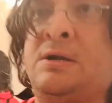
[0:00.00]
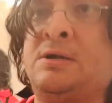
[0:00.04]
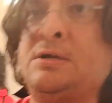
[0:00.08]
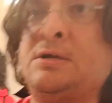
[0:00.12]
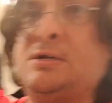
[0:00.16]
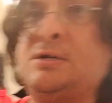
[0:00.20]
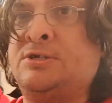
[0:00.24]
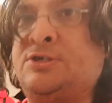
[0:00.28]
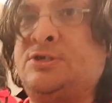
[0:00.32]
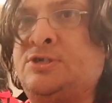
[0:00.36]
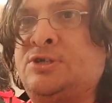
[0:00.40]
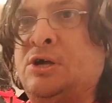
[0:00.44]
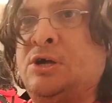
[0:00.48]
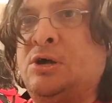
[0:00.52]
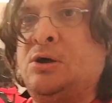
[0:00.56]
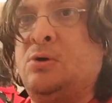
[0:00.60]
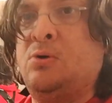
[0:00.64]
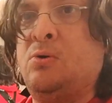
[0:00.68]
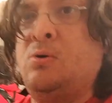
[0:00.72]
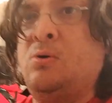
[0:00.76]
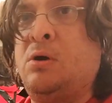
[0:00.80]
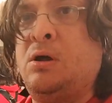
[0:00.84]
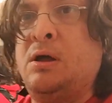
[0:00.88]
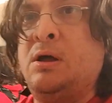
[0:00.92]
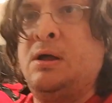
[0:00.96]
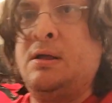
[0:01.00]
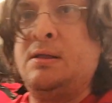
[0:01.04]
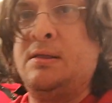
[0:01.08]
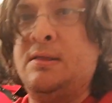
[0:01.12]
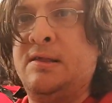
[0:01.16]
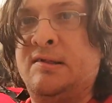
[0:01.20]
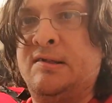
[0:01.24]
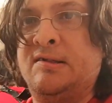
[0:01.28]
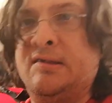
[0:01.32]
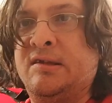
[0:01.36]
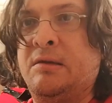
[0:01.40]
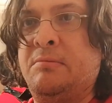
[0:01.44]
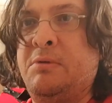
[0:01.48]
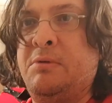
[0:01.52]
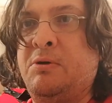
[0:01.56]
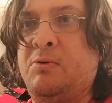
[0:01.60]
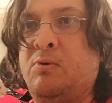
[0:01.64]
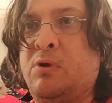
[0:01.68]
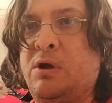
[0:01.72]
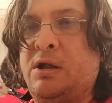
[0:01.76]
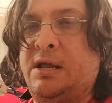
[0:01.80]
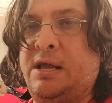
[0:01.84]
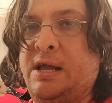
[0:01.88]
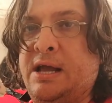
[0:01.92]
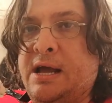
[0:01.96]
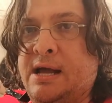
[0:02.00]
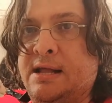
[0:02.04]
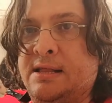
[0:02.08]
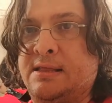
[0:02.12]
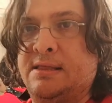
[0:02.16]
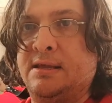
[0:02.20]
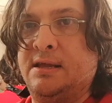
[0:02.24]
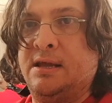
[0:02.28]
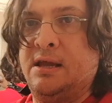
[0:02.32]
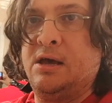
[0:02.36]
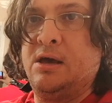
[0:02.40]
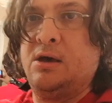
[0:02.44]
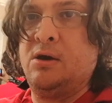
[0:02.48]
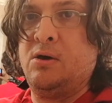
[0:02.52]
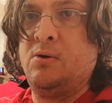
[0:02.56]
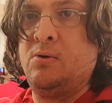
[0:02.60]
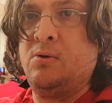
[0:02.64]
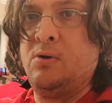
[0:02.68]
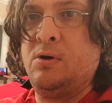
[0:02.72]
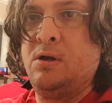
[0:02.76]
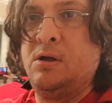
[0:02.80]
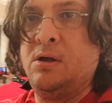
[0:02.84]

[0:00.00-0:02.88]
So, this can be ready at the go